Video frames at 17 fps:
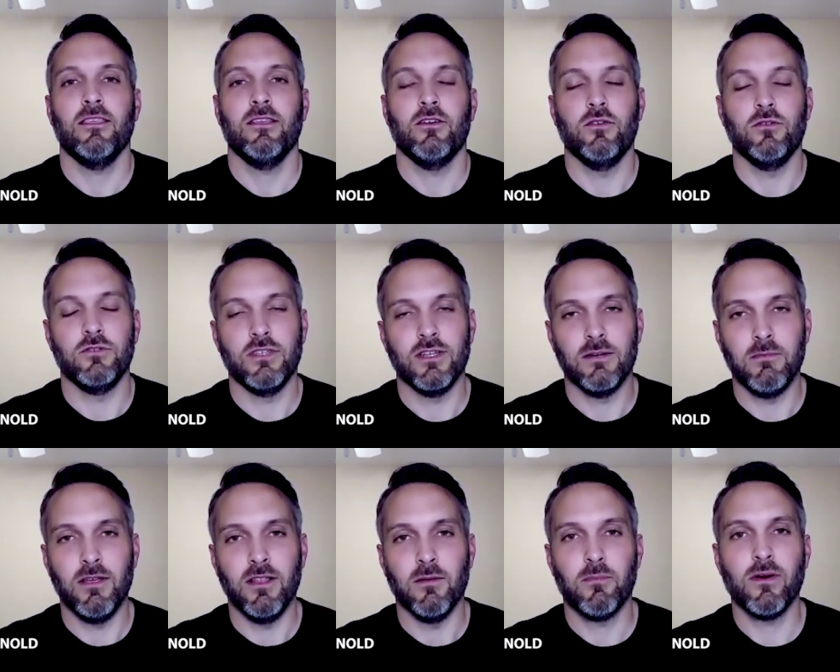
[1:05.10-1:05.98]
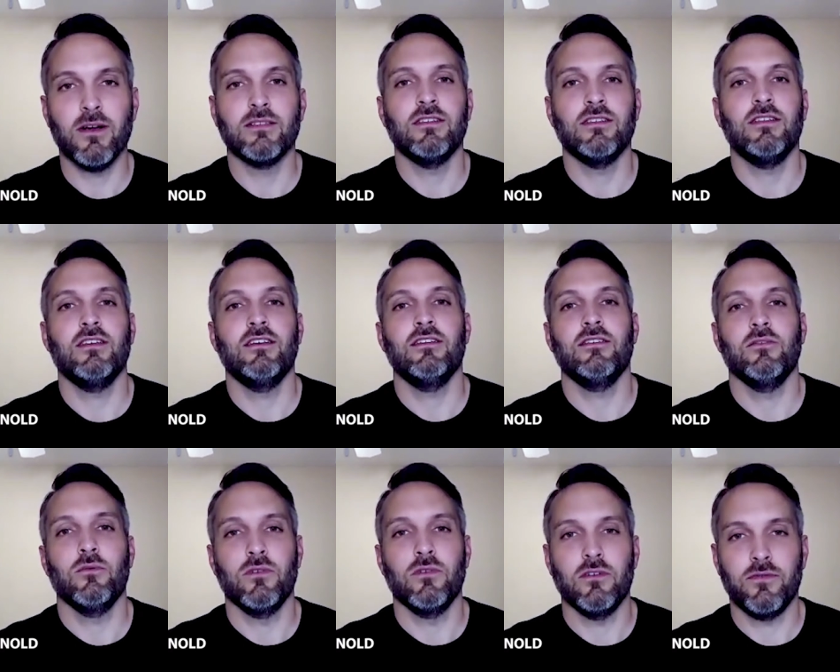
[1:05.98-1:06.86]
who's going to be the
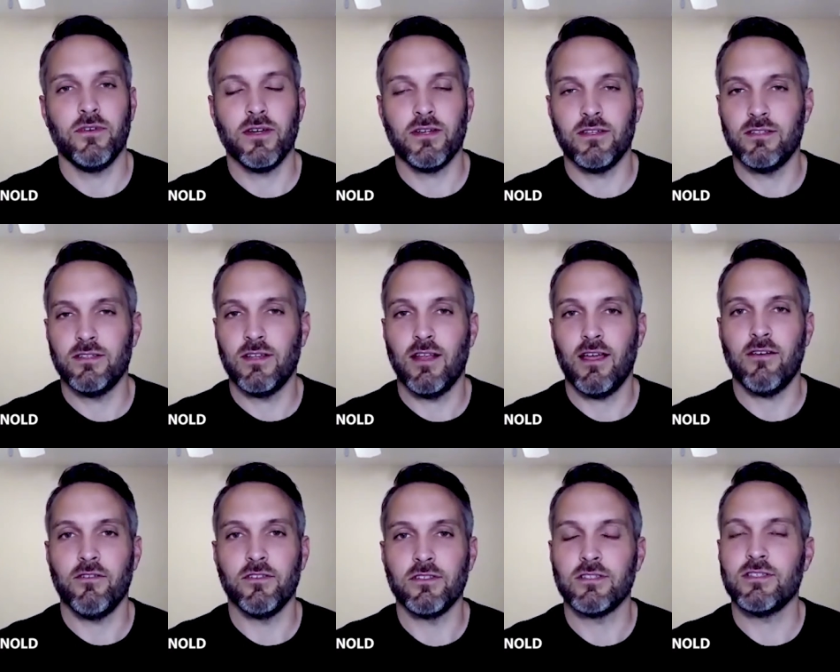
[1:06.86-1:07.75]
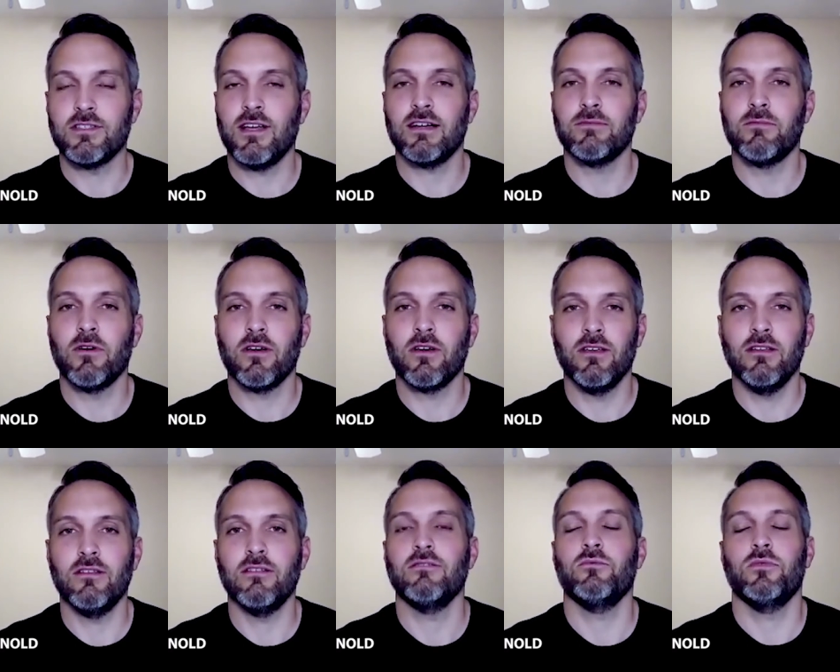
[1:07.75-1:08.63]
president? What effect does that have on the stock
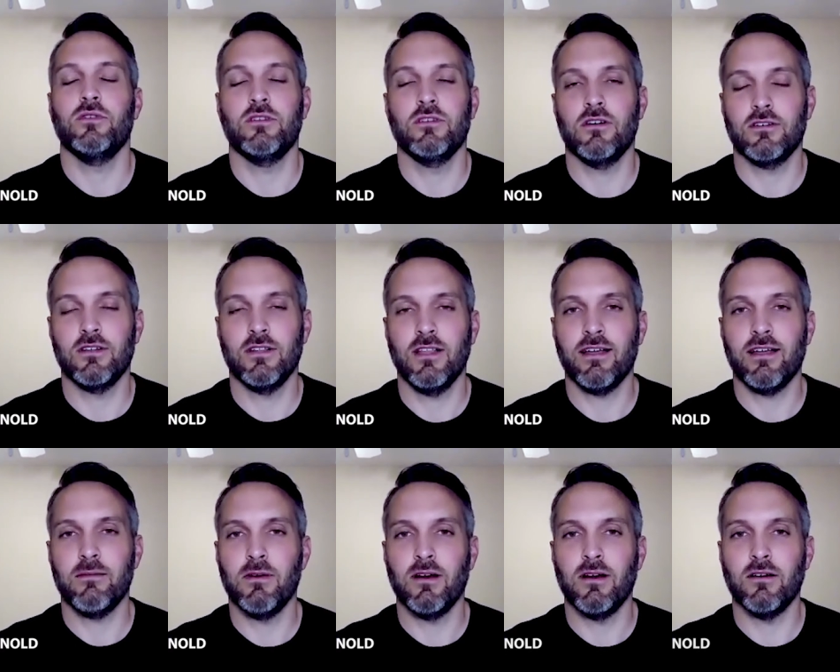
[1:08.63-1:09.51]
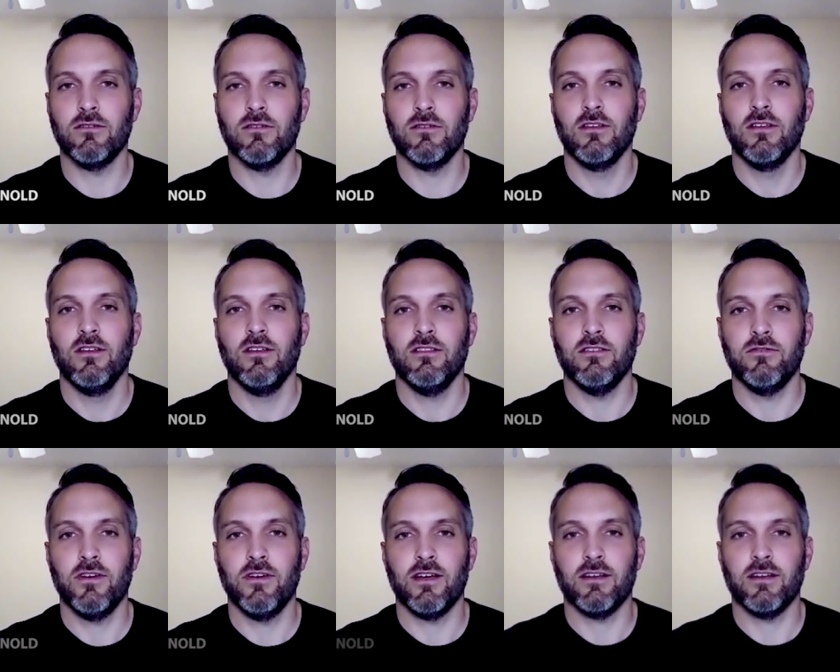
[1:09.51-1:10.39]
market? We talked a lot about the
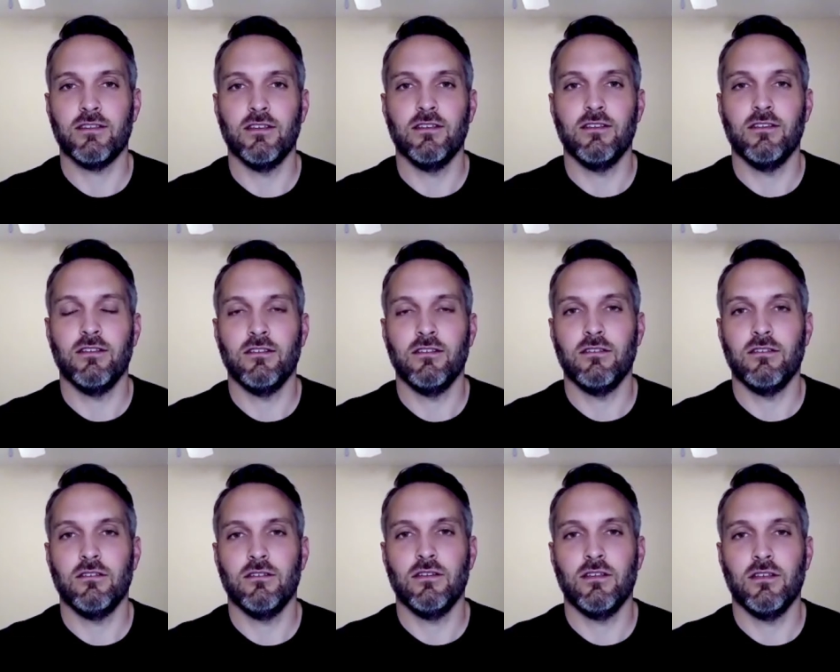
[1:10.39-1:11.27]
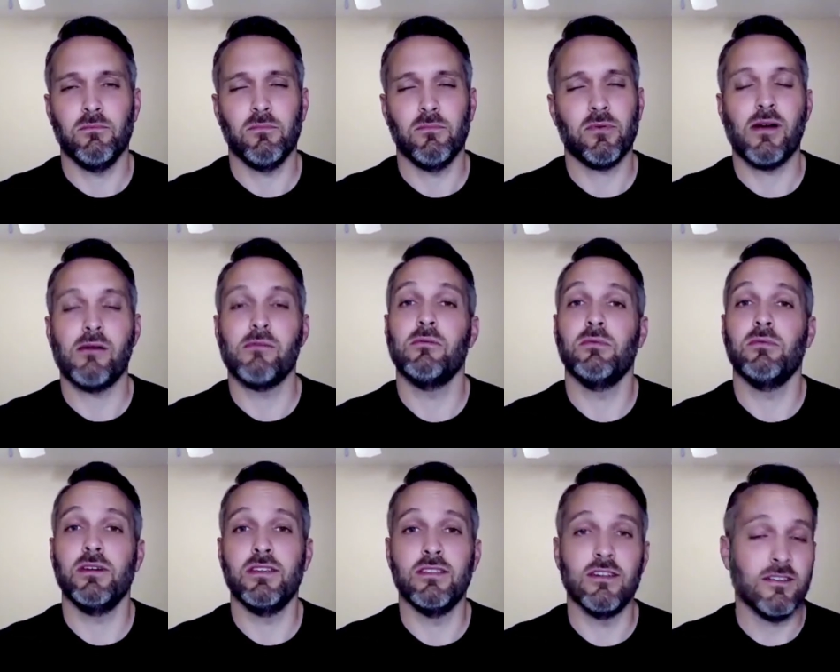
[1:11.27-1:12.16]
fact that it
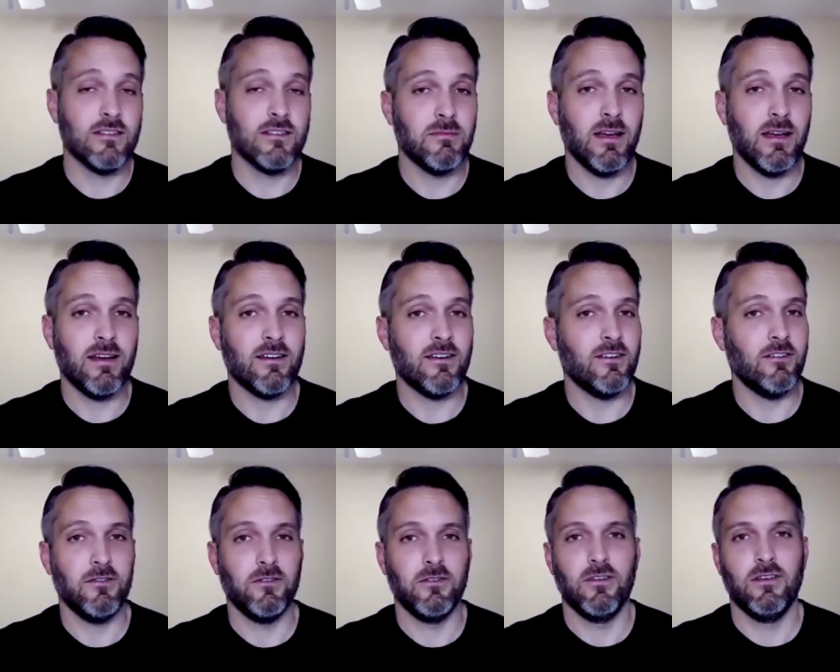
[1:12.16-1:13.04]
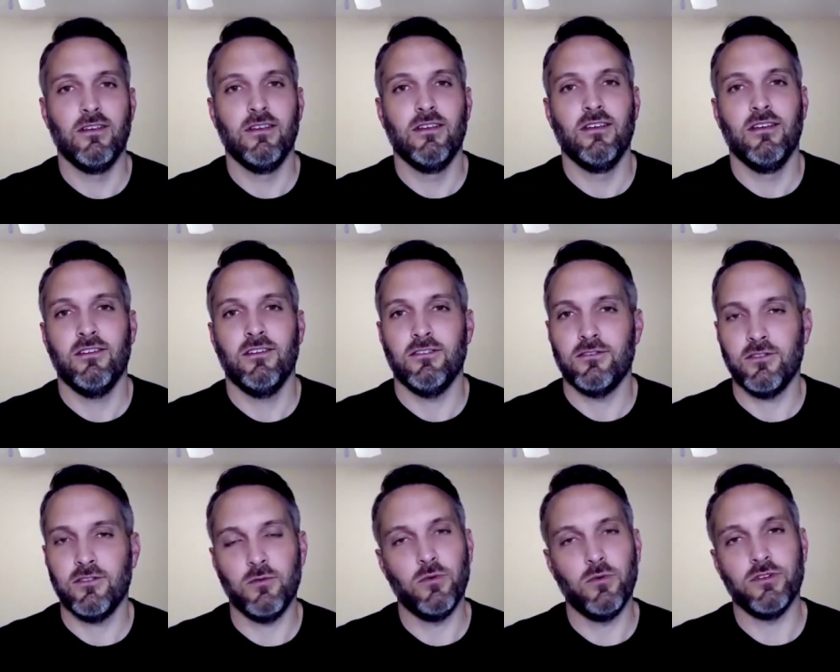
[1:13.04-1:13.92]
probably does matter.
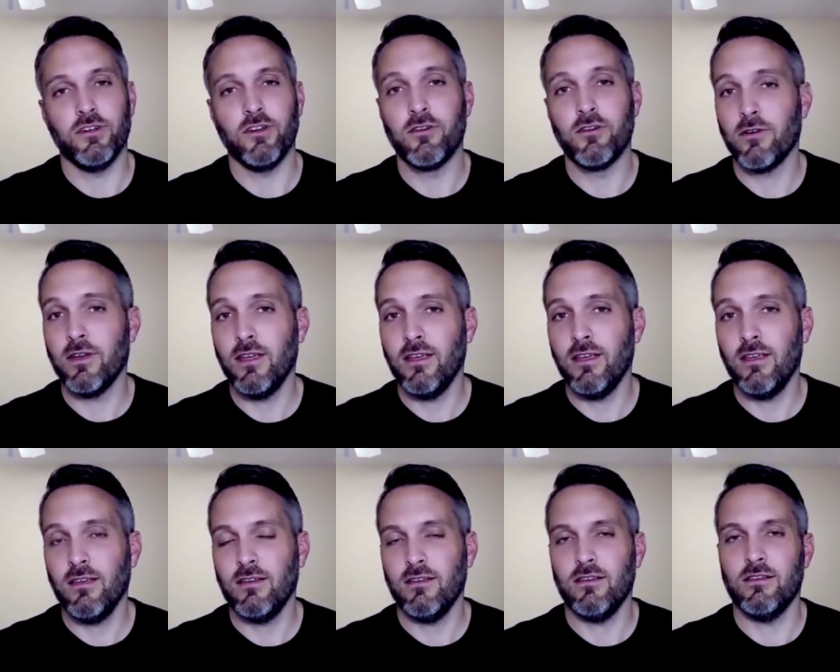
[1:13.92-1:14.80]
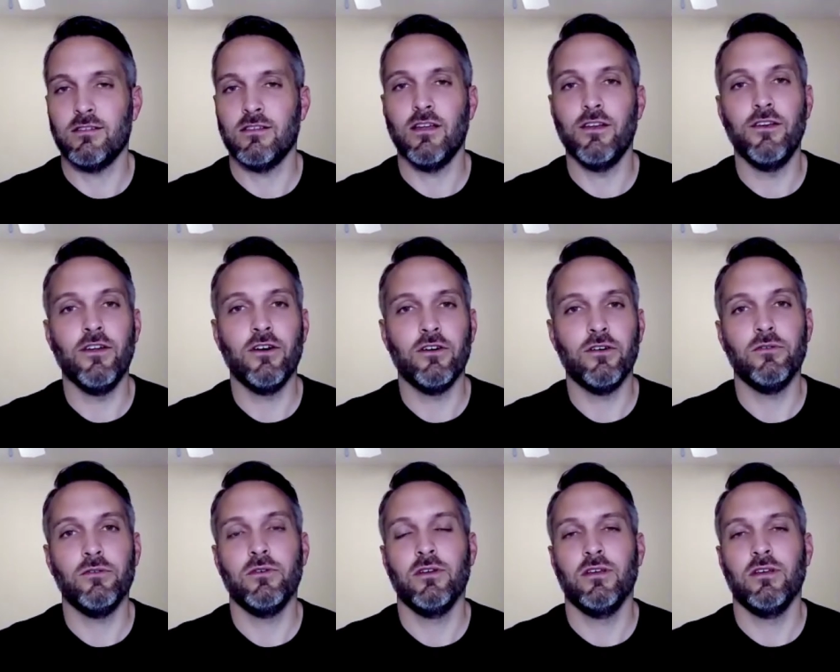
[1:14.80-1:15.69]
To what degree is
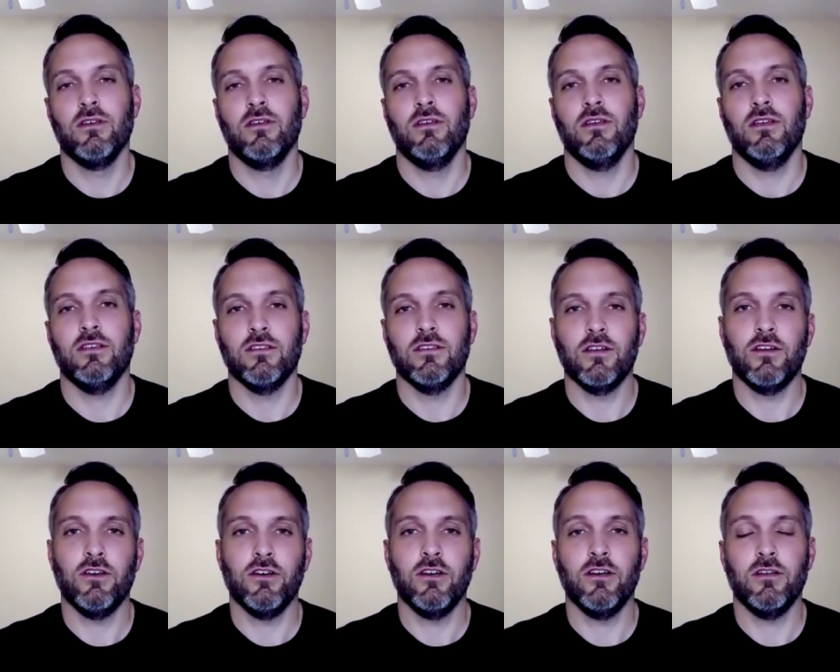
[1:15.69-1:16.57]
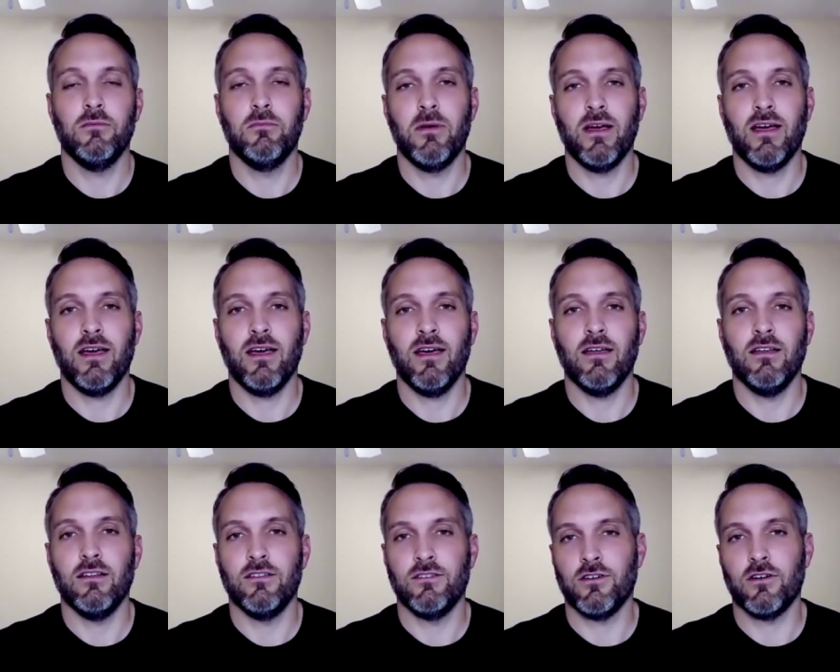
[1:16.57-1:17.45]
unknown. Is it good, bad?
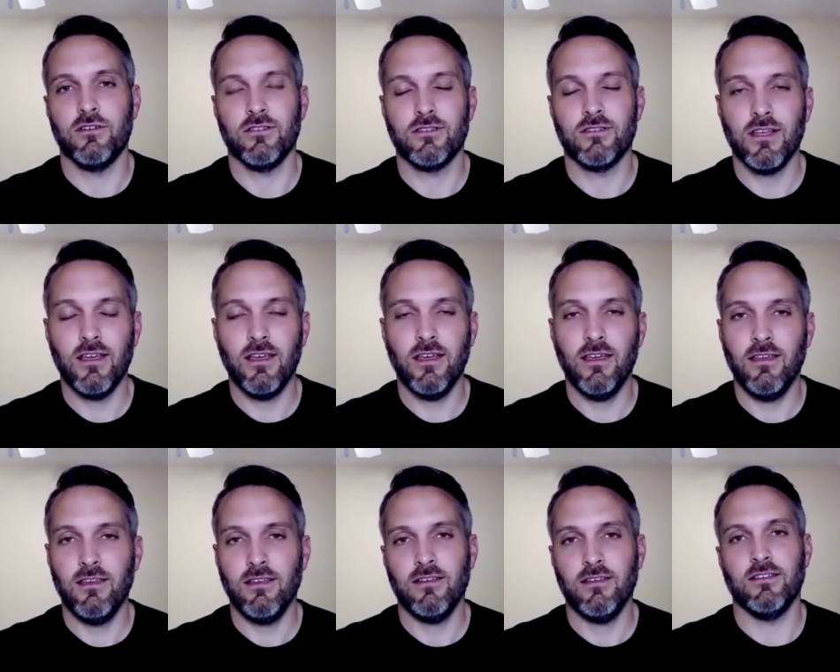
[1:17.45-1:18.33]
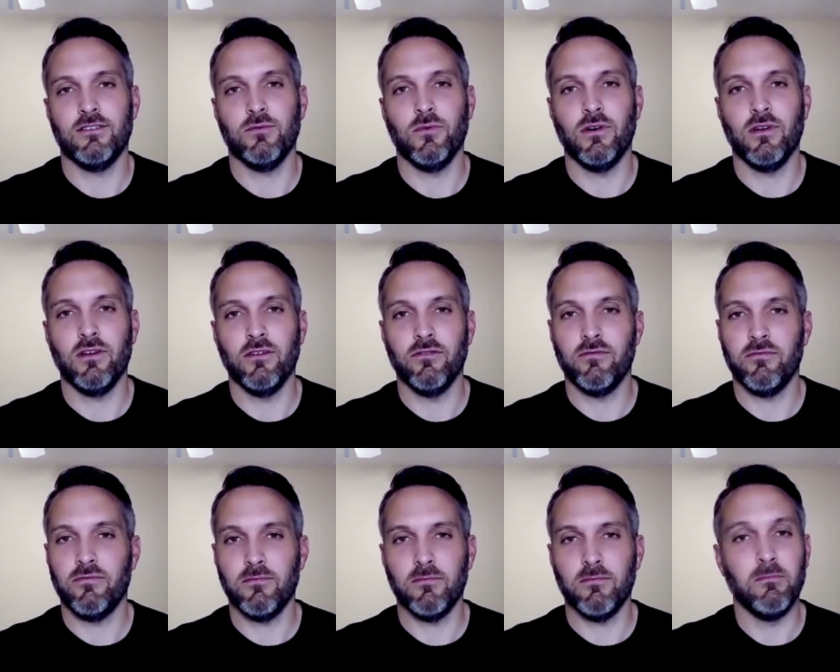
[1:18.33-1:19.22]
It's hard to say. It's one of
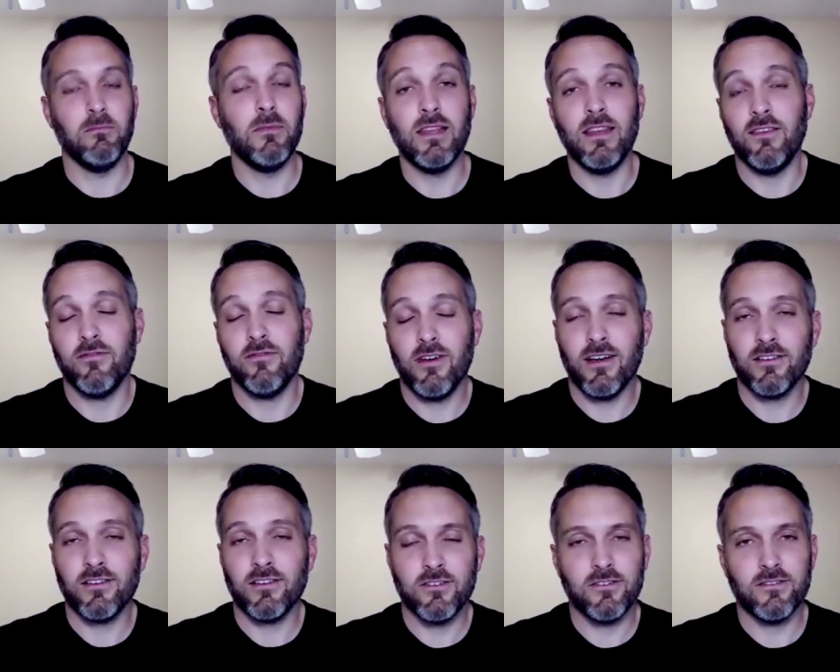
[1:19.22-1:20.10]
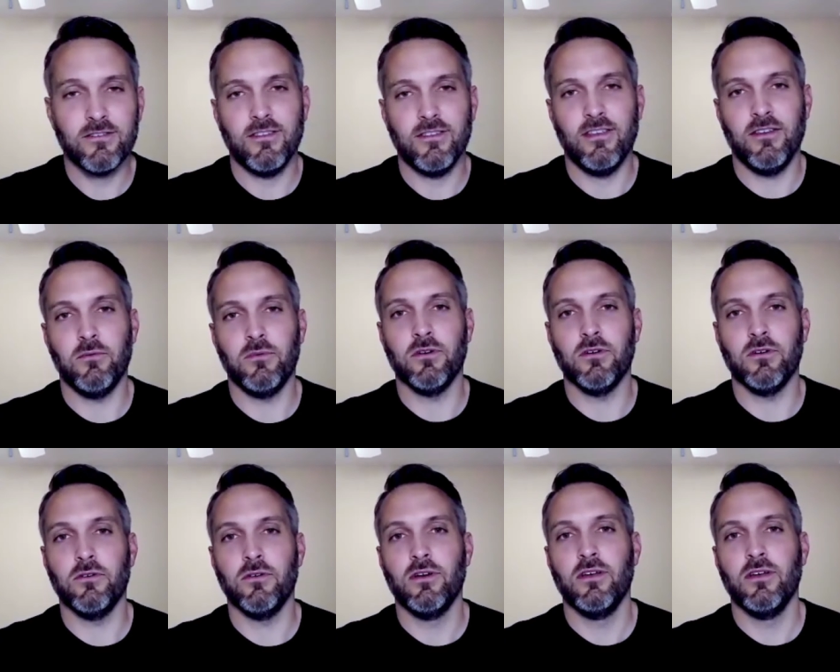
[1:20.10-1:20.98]
many factors. It
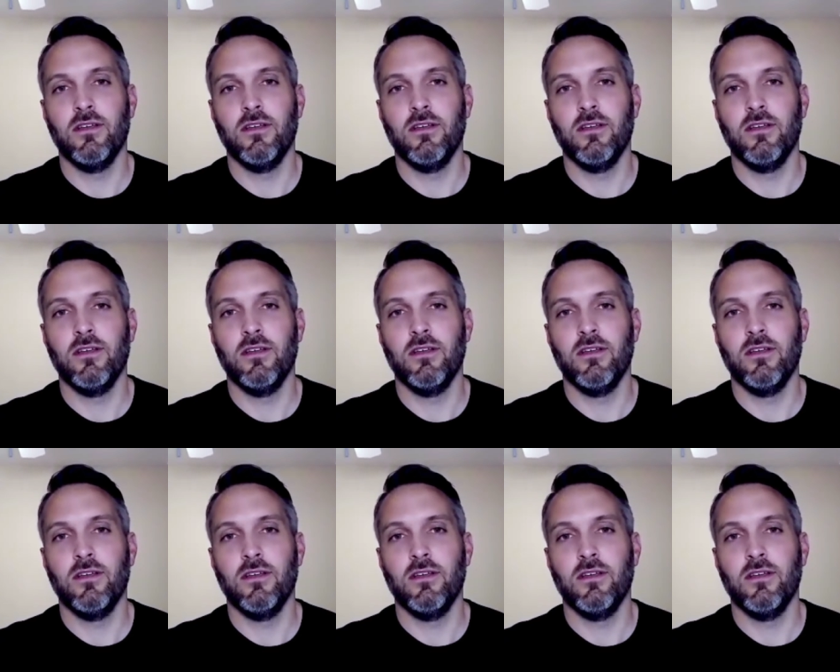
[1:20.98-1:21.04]
will